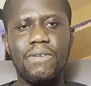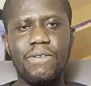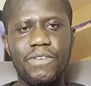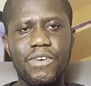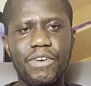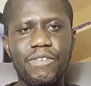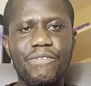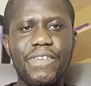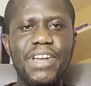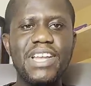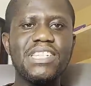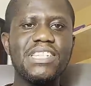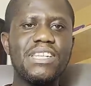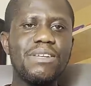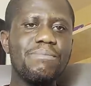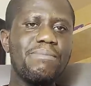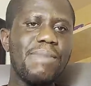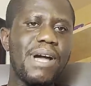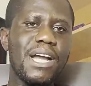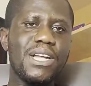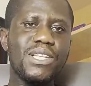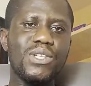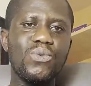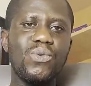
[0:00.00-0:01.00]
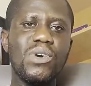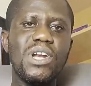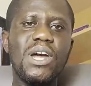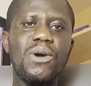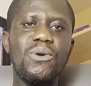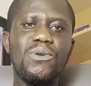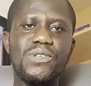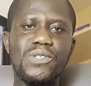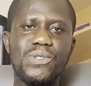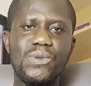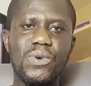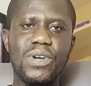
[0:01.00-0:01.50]
Reverting back to what I
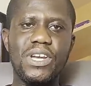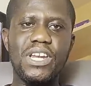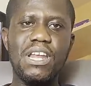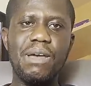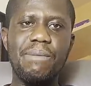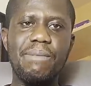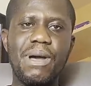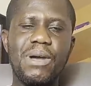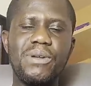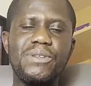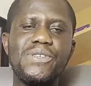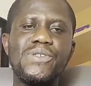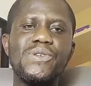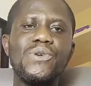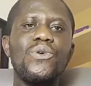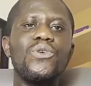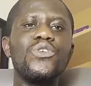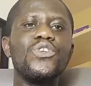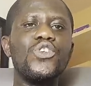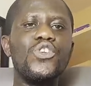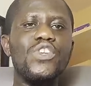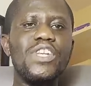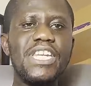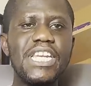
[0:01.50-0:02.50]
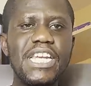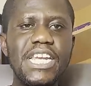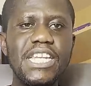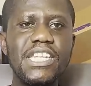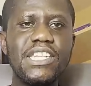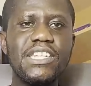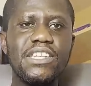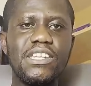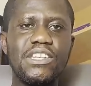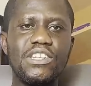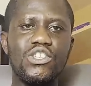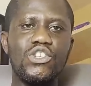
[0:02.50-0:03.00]
was talking about. So you
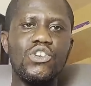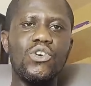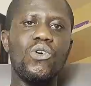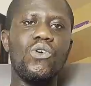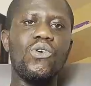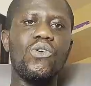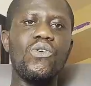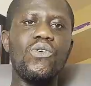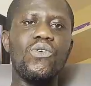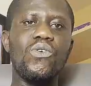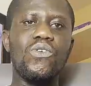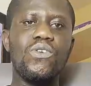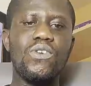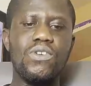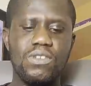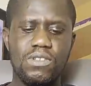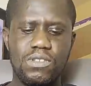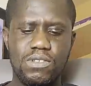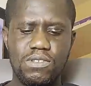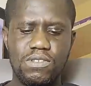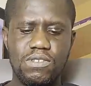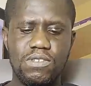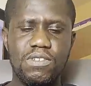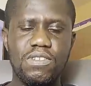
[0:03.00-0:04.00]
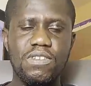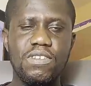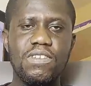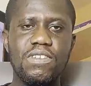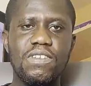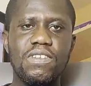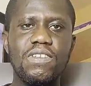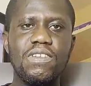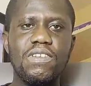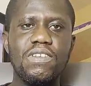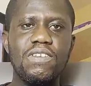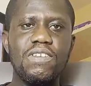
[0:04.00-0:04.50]
need your
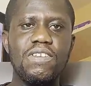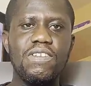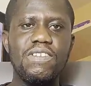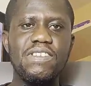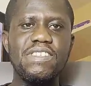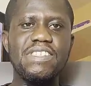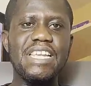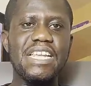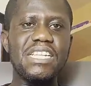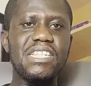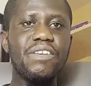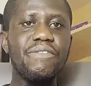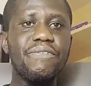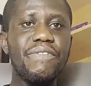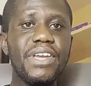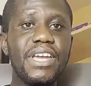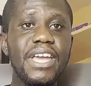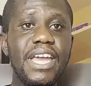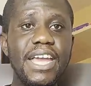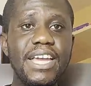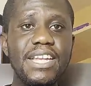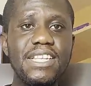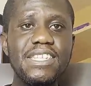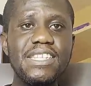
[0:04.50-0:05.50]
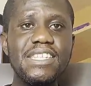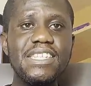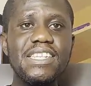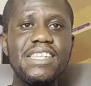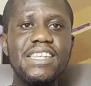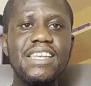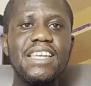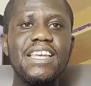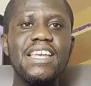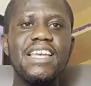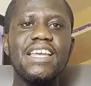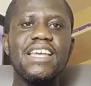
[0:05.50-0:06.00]

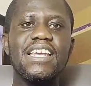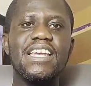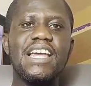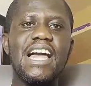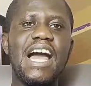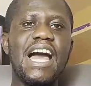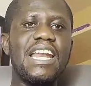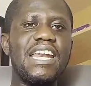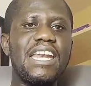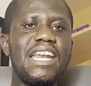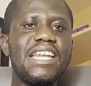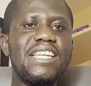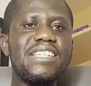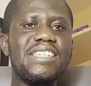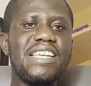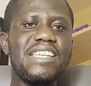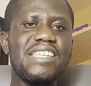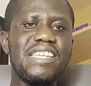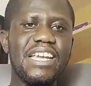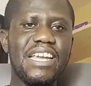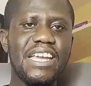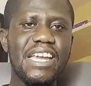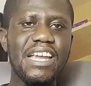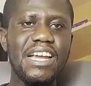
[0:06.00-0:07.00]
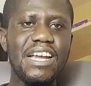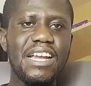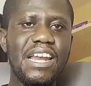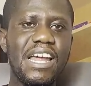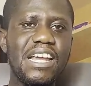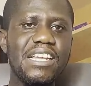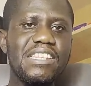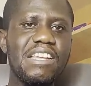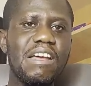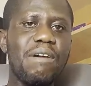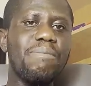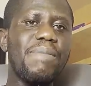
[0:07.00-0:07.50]
certificates, at least a second
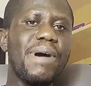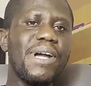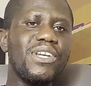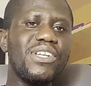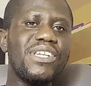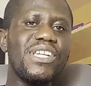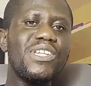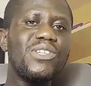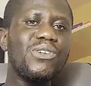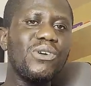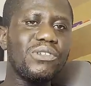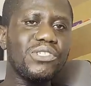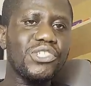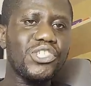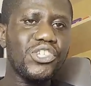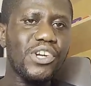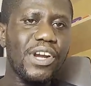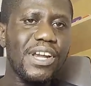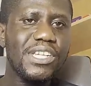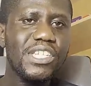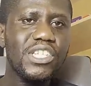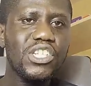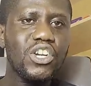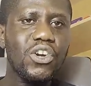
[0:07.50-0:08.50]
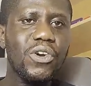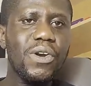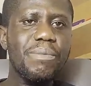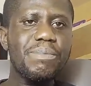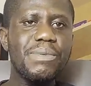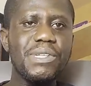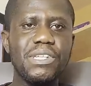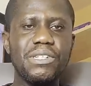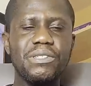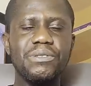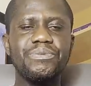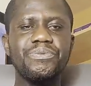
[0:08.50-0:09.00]
class upper. You need your
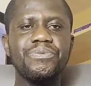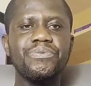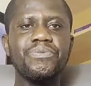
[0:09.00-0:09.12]
transcript